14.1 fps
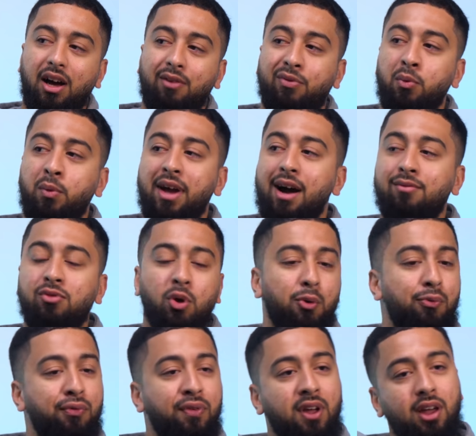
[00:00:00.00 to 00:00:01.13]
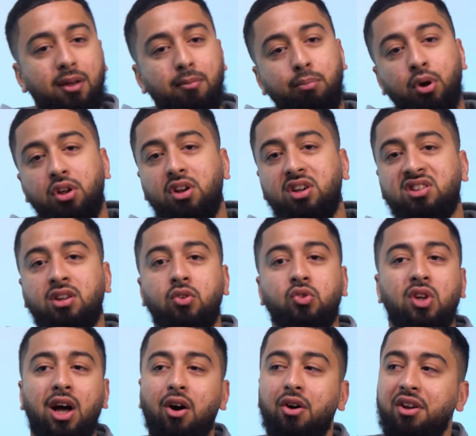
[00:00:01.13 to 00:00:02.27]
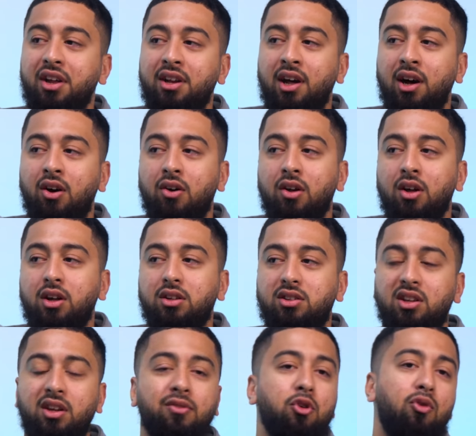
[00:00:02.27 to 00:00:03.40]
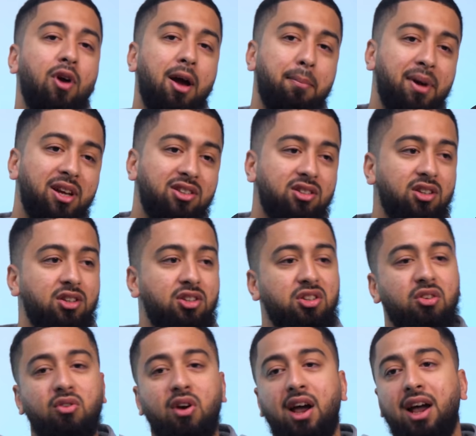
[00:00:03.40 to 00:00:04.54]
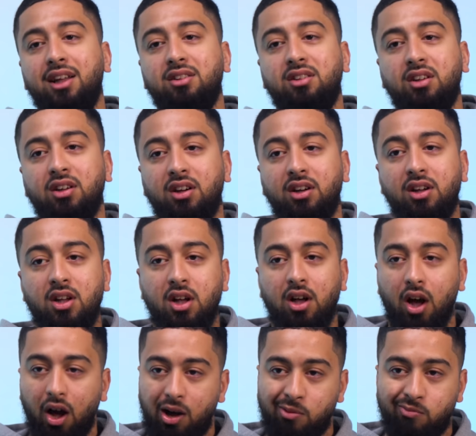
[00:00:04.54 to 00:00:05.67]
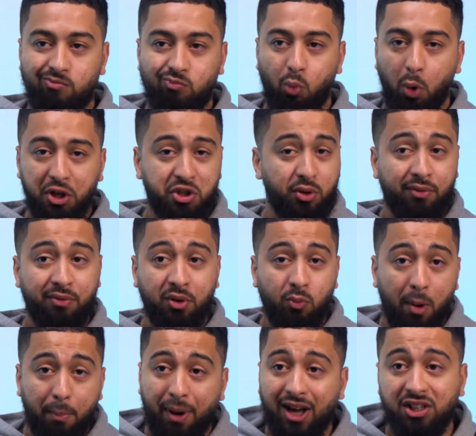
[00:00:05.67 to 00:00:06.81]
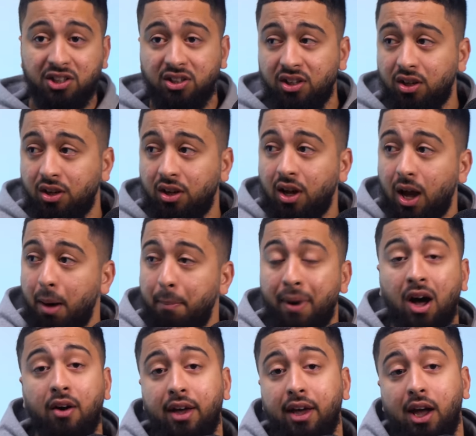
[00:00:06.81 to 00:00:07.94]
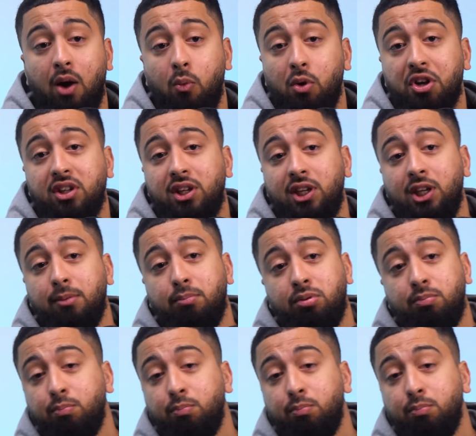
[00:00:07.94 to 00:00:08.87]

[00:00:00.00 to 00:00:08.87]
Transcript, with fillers: I think we have no fear in putting ourselves out there now mm. to give the right mm. message and the right idea. Um, we're driven, we're passionate about it, and we're going to keep